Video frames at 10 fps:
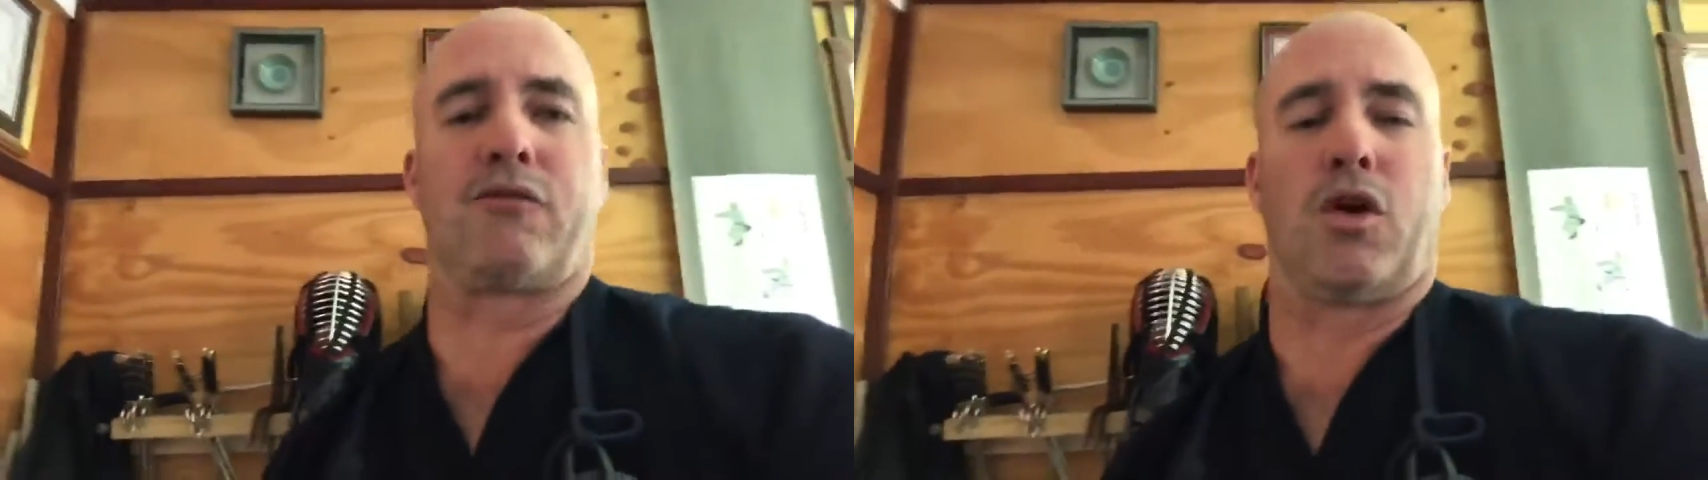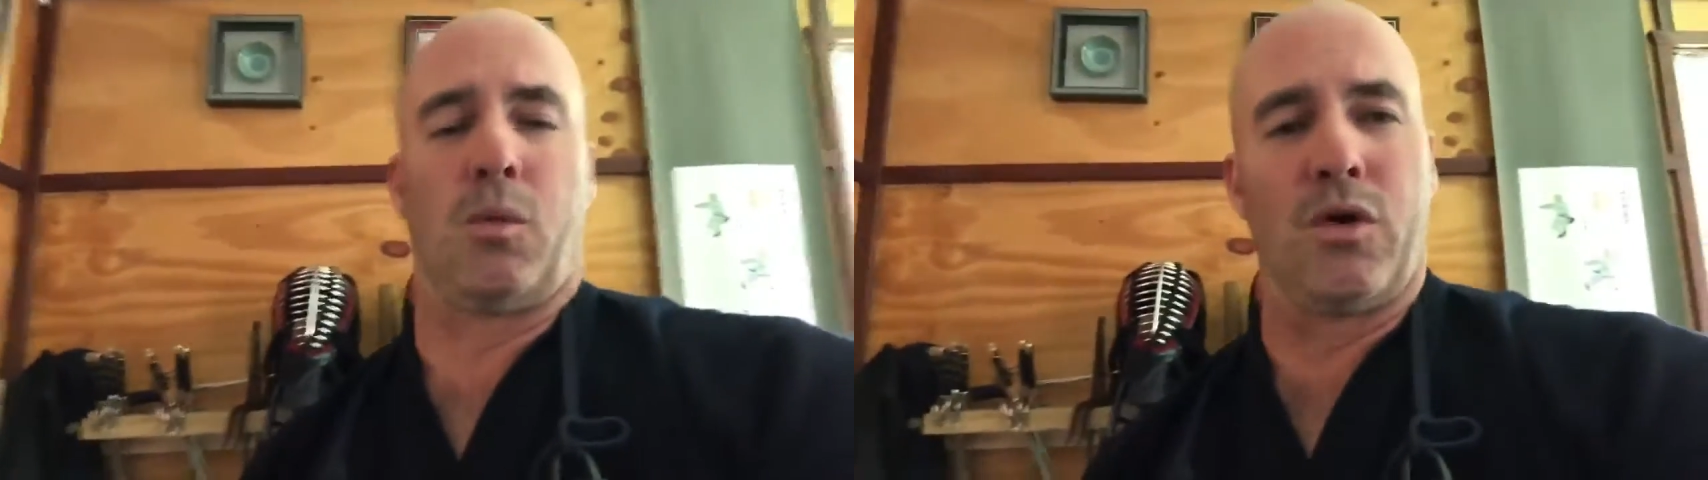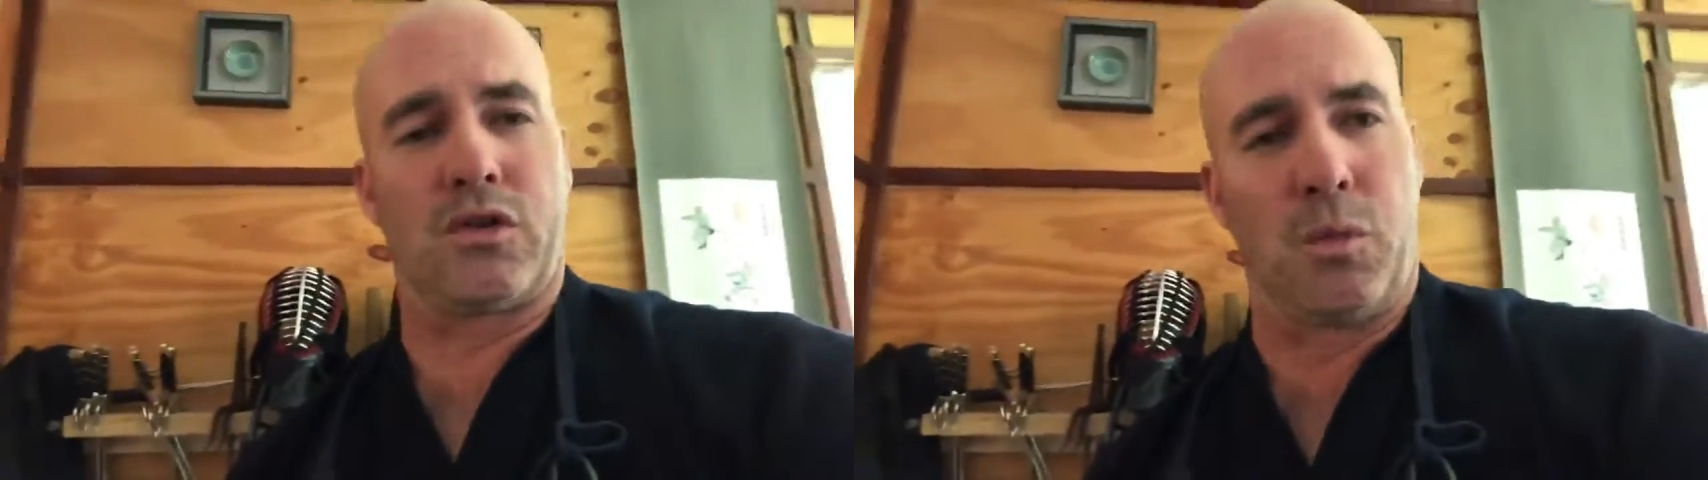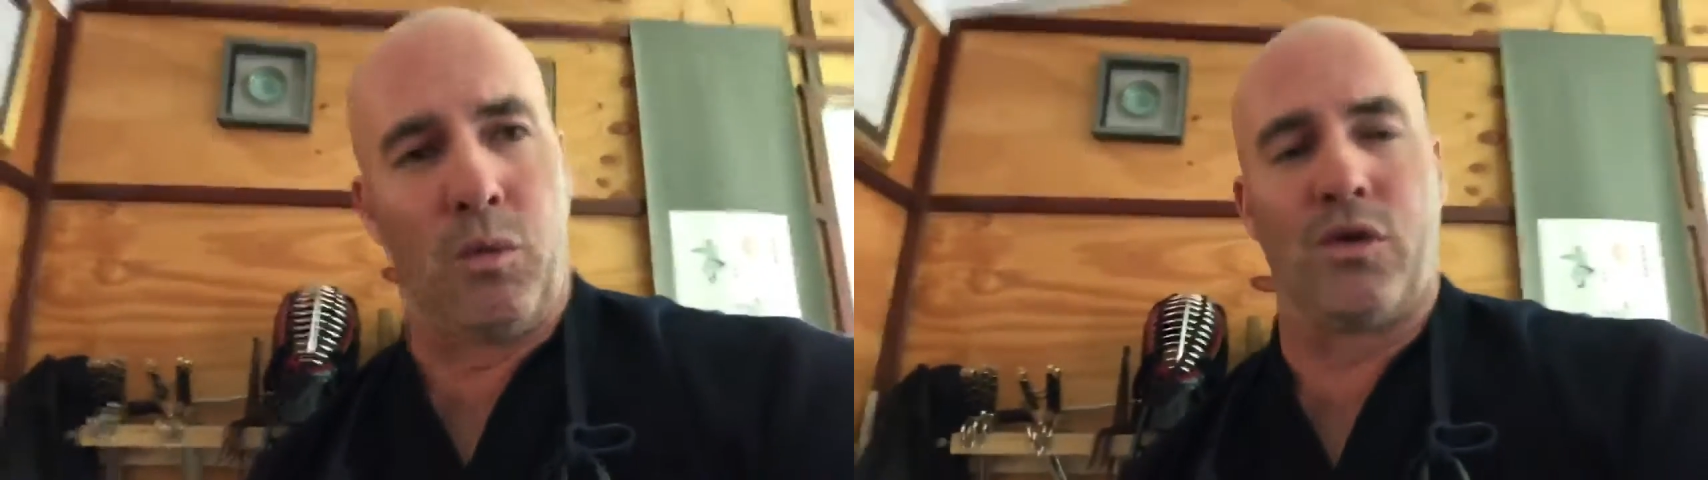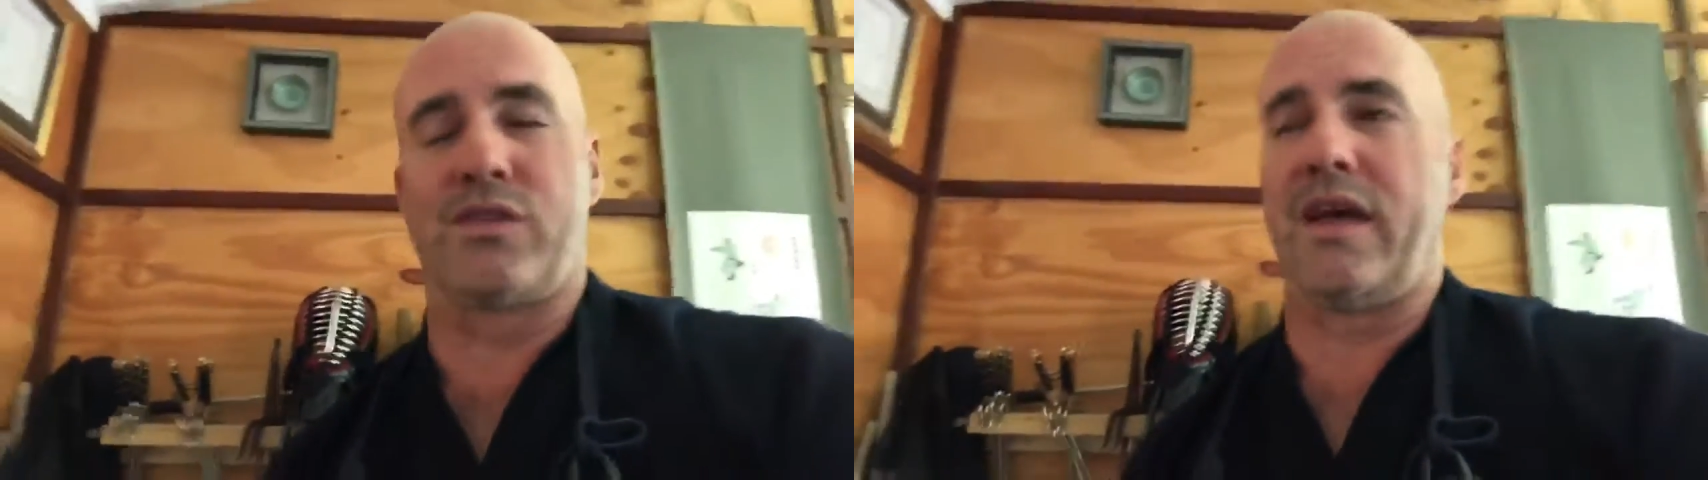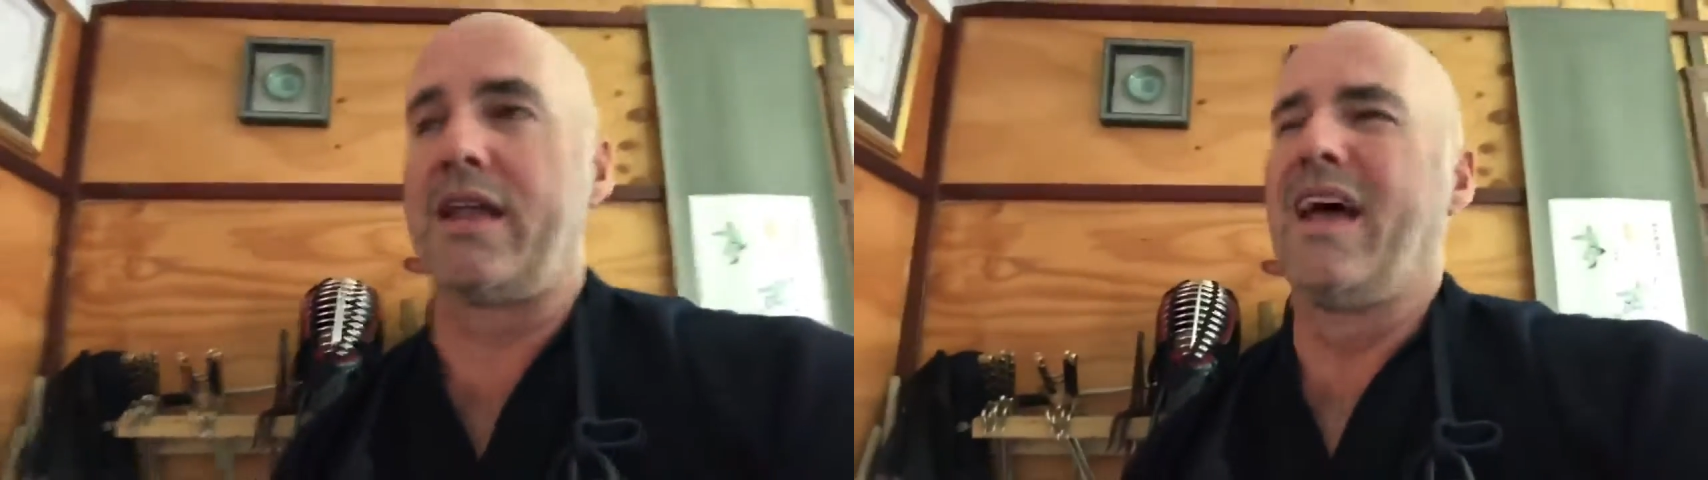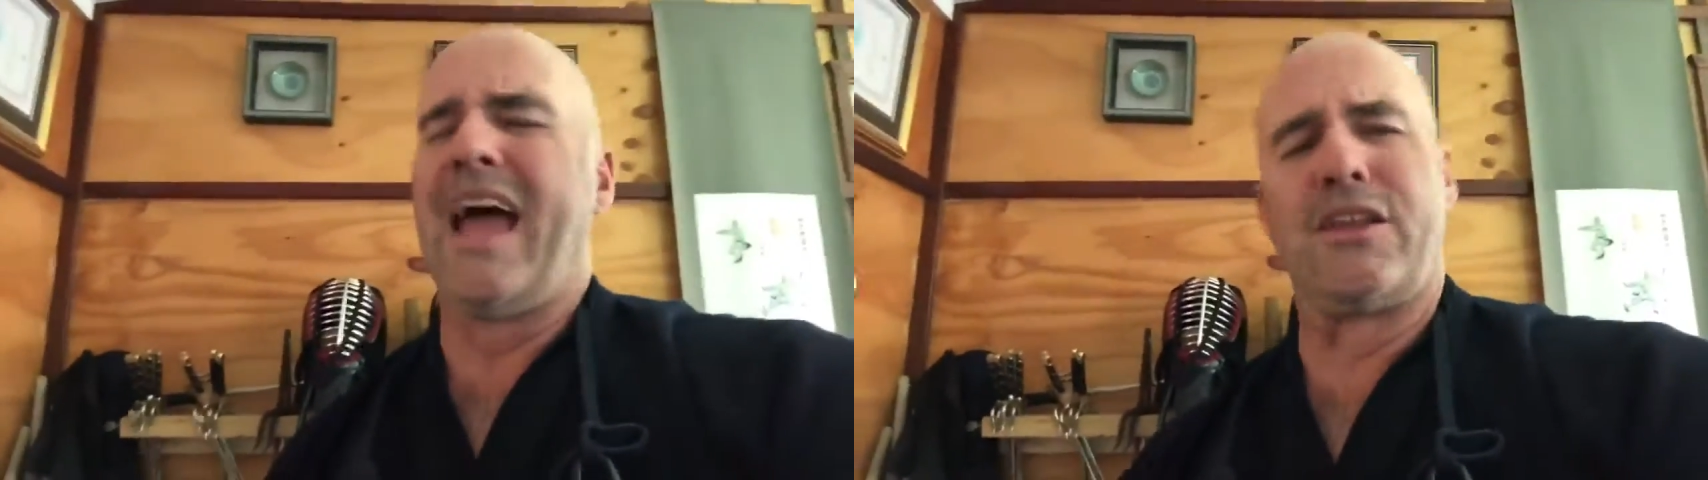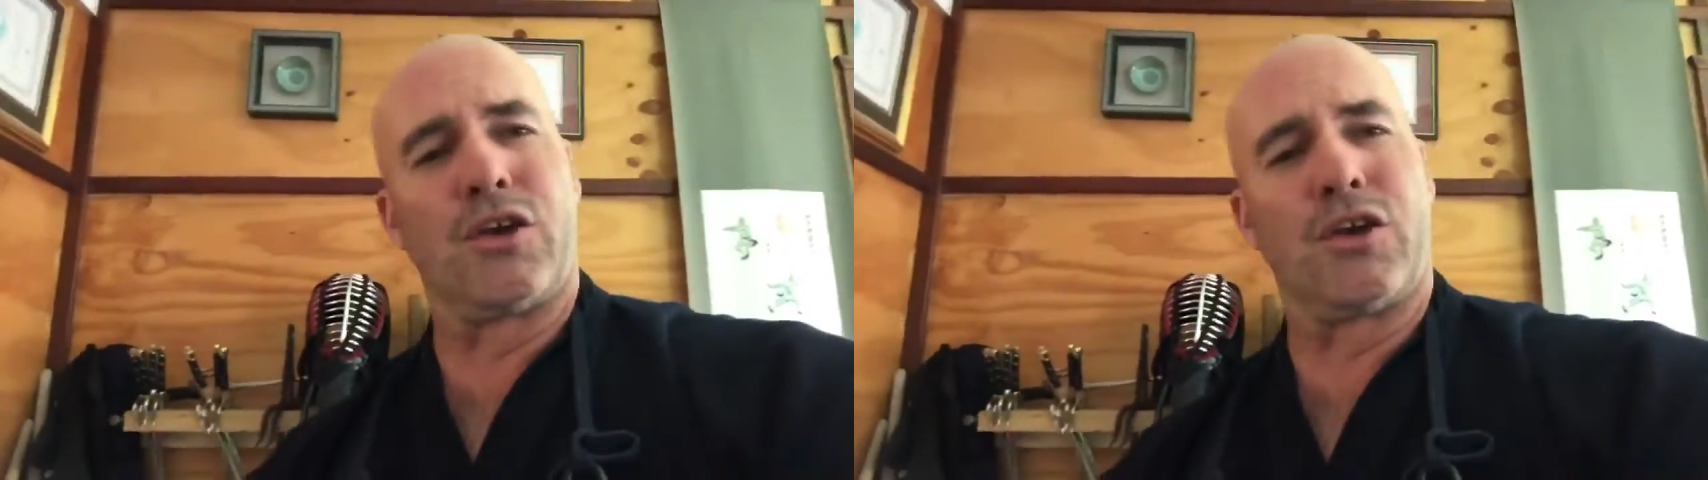you've got to work towards that,